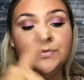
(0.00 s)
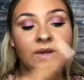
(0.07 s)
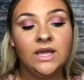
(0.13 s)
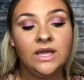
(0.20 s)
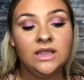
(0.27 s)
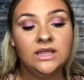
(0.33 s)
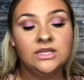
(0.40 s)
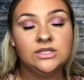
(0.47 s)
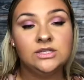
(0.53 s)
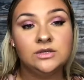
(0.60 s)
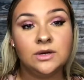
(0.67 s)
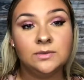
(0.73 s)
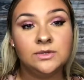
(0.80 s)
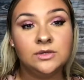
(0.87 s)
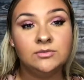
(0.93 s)
in the
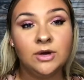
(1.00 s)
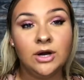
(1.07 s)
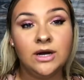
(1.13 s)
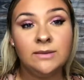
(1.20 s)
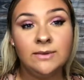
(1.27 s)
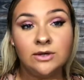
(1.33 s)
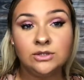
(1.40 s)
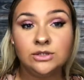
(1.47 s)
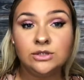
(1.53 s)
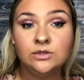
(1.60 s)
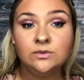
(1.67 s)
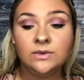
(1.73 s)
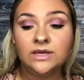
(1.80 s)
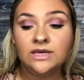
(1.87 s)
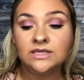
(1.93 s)
description bar in about 2
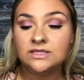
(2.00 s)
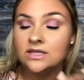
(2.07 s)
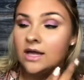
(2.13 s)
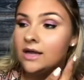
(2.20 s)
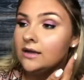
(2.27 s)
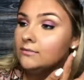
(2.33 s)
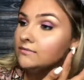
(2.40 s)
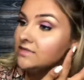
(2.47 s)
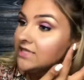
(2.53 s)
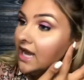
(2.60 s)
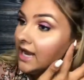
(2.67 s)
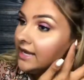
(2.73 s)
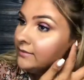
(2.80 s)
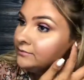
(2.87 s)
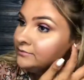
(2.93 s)
weeks
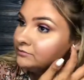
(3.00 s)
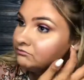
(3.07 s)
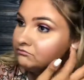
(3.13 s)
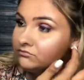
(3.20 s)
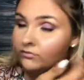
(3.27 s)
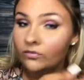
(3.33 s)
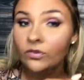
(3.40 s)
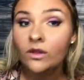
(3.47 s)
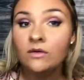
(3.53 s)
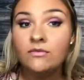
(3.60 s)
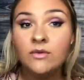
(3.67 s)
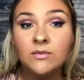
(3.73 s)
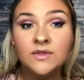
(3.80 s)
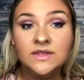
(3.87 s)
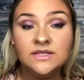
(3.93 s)
time
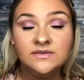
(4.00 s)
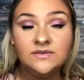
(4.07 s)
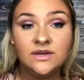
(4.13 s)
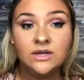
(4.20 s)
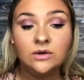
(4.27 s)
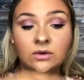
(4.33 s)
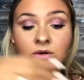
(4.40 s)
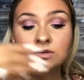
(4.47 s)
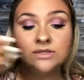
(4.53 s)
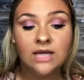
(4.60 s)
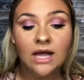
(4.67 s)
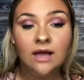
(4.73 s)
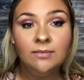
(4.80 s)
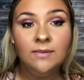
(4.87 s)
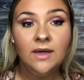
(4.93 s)
from when this video goes
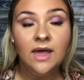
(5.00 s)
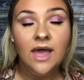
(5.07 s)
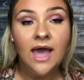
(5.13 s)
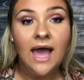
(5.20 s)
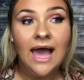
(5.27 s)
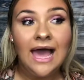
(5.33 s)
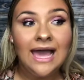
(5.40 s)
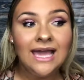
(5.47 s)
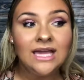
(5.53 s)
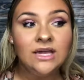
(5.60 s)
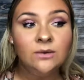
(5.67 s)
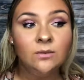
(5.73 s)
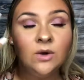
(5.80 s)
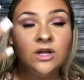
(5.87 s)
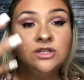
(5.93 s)
up. I
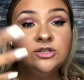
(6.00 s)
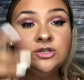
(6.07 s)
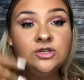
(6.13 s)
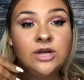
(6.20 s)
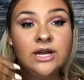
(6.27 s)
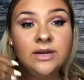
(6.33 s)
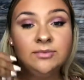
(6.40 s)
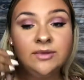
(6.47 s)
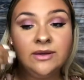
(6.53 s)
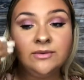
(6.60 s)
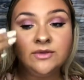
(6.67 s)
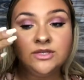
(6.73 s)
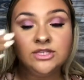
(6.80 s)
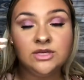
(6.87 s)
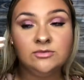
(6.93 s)
want to try to play with
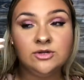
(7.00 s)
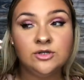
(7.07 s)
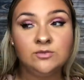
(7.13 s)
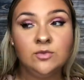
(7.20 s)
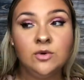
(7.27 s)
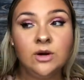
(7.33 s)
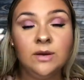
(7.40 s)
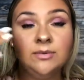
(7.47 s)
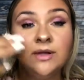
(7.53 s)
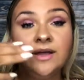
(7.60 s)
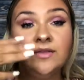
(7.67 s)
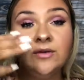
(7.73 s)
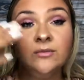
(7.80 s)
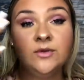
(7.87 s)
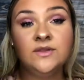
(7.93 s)
the shimmers more, apply
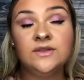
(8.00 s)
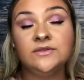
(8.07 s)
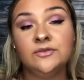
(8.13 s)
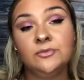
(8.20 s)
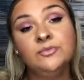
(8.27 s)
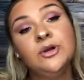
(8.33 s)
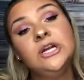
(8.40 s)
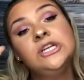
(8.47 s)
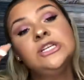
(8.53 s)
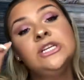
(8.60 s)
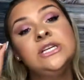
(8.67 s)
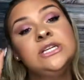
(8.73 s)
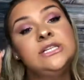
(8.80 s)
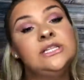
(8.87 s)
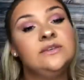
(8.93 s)
them with different
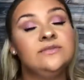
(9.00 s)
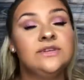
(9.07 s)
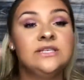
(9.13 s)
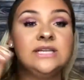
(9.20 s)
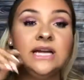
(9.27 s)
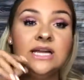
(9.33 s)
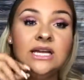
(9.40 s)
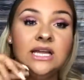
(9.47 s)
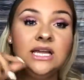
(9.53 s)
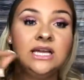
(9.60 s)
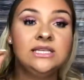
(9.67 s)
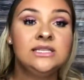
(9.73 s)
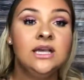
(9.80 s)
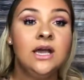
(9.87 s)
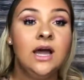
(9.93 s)
brushes, different
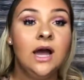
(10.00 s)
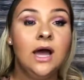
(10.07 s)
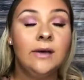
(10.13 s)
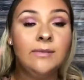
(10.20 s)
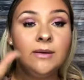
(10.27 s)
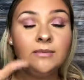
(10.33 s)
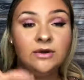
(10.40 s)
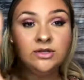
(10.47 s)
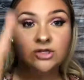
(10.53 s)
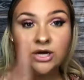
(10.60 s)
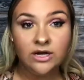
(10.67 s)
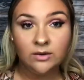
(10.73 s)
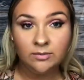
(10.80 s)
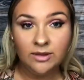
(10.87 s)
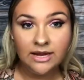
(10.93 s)
techniques. I'm going to
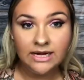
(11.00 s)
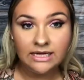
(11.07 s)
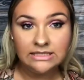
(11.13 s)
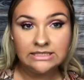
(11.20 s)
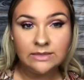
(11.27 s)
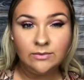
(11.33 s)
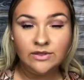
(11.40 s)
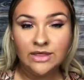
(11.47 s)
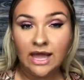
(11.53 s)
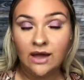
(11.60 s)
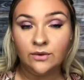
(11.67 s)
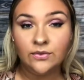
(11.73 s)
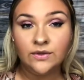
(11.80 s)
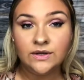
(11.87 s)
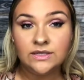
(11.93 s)
try to apply it next time
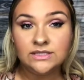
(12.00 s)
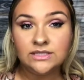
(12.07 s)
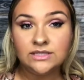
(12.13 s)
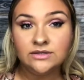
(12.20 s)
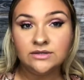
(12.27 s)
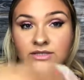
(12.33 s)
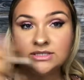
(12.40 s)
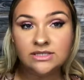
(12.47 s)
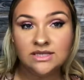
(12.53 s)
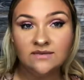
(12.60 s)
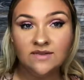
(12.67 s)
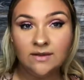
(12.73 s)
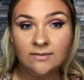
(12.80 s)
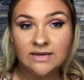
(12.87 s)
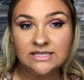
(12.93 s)
without the concealer and see if
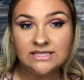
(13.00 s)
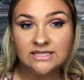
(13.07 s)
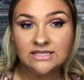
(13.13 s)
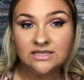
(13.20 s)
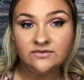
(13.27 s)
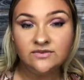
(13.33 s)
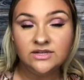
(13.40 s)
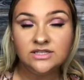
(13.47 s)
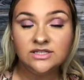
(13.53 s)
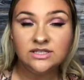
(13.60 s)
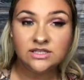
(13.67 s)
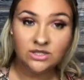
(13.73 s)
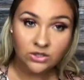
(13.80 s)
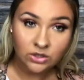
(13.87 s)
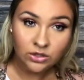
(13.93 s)
that makes a difference, because
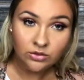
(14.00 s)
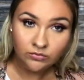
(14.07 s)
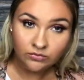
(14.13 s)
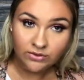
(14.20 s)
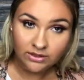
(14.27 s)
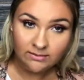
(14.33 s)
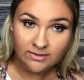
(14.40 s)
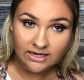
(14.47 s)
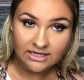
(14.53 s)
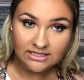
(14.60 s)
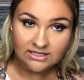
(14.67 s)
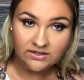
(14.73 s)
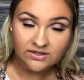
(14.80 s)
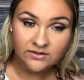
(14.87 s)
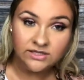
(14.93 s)
it could really make a
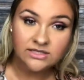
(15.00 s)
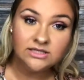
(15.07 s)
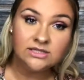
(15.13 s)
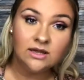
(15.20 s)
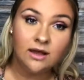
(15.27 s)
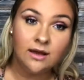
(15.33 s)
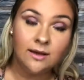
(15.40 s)
difference.